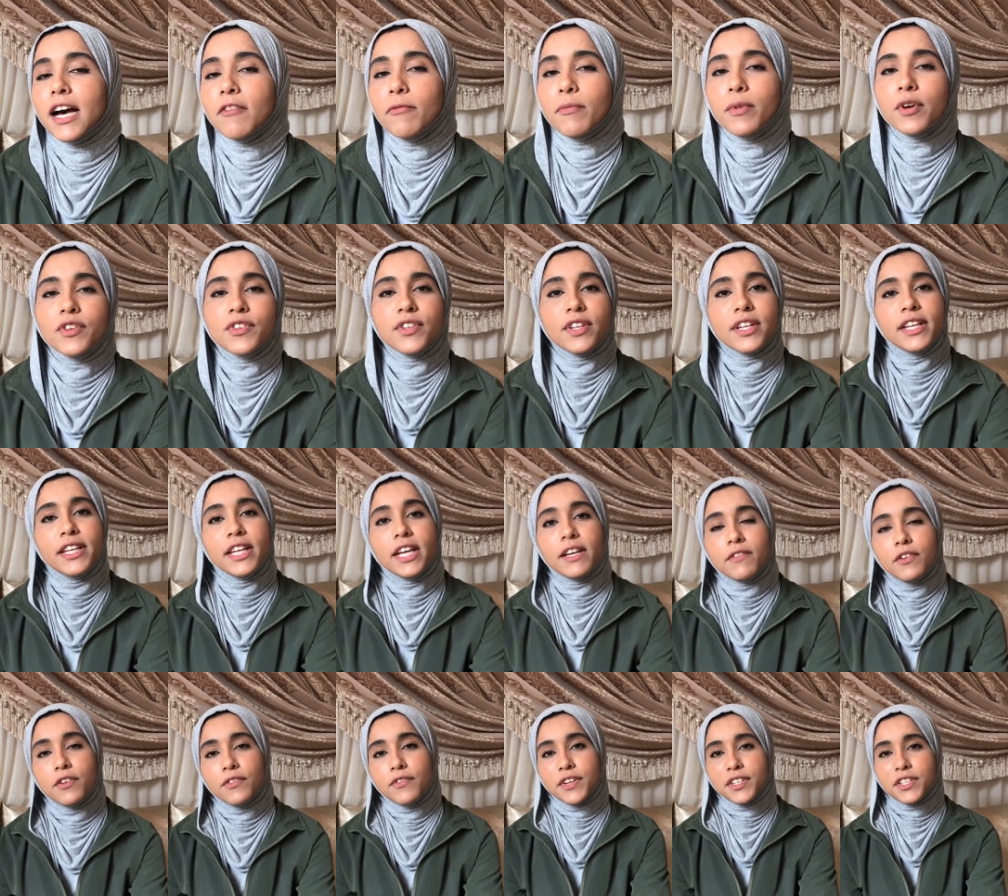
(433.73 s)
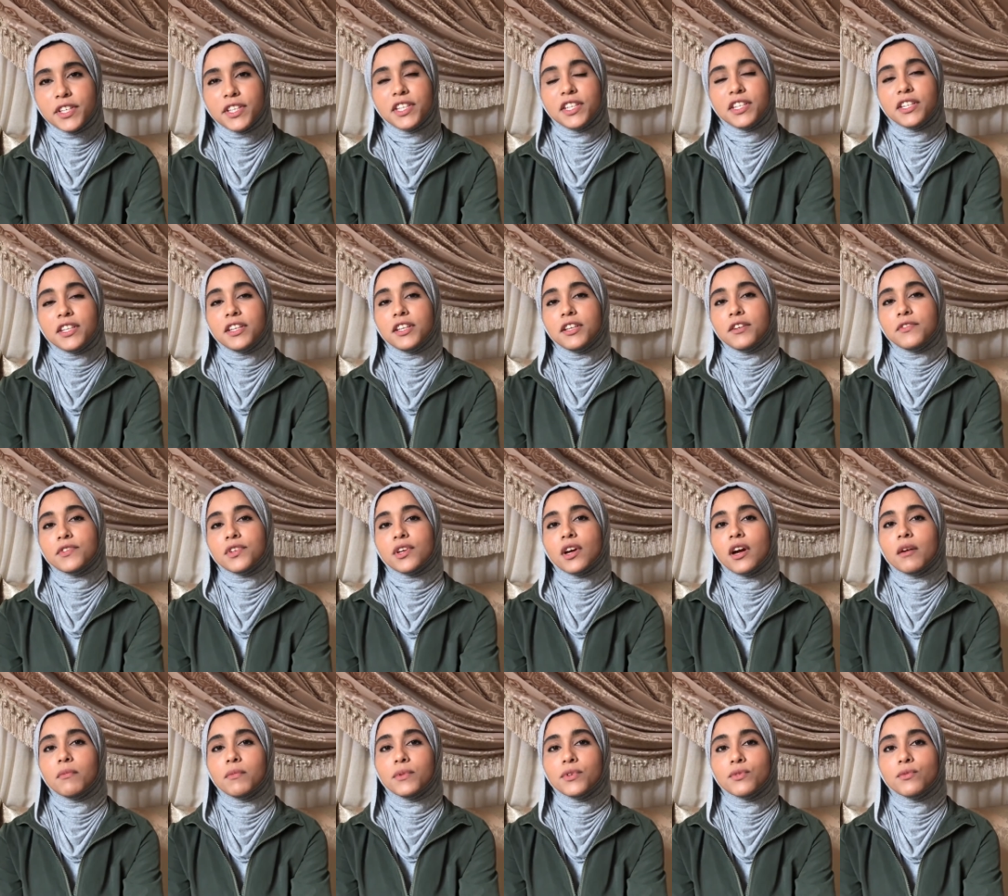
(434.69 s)
I've personally never visited any of
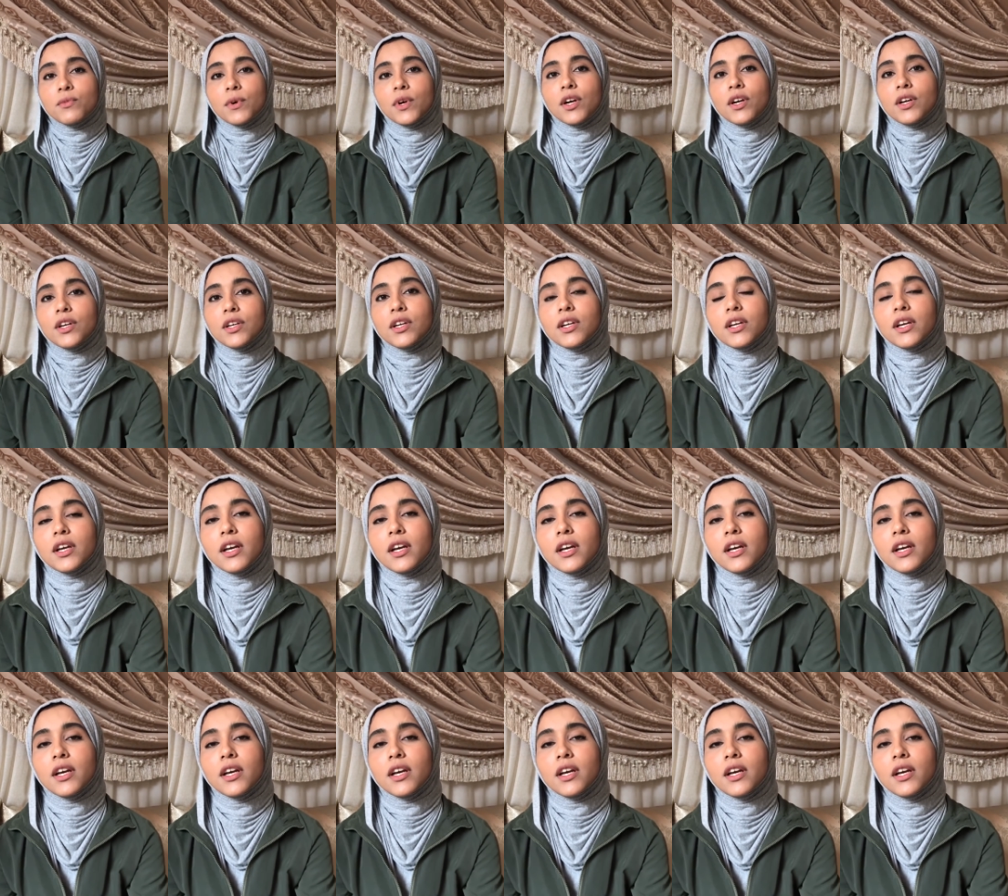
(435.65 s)
Scarpa's work,